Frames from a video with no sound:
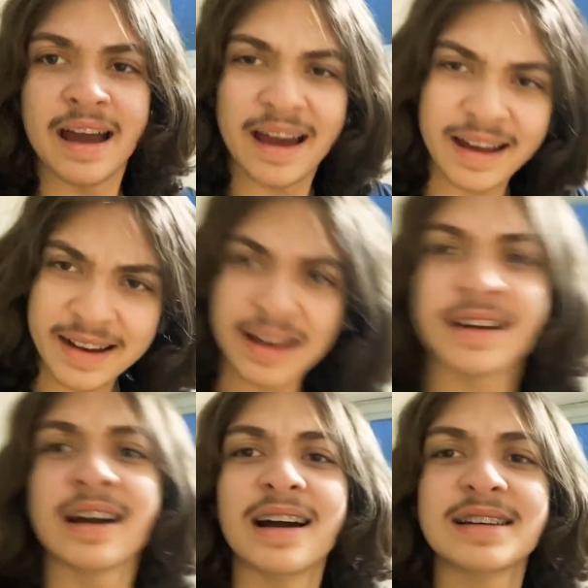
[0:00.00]
And hey
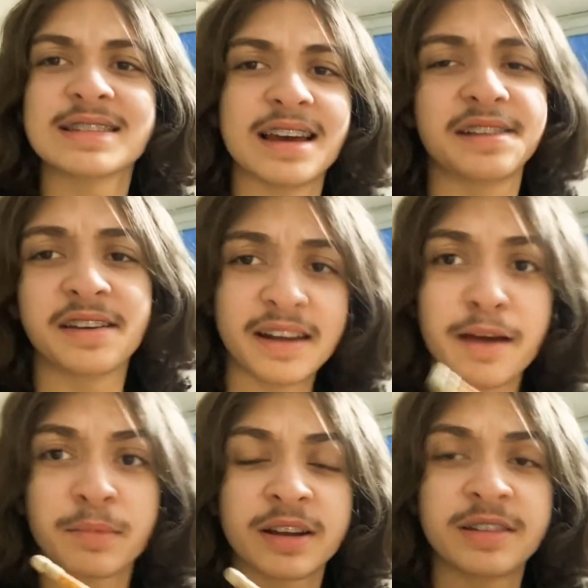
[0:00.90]
guys, and today
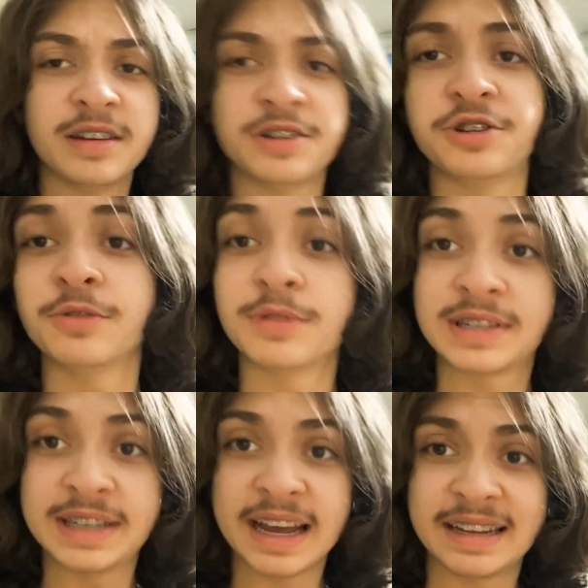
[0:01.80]
I'm going to teach you
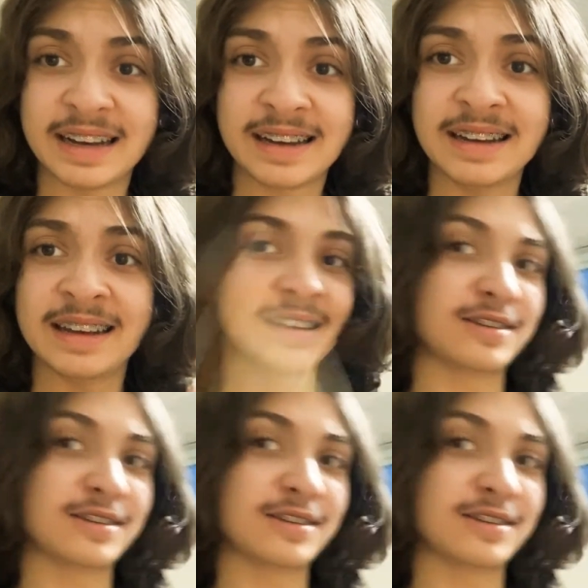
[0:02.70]
stick technique.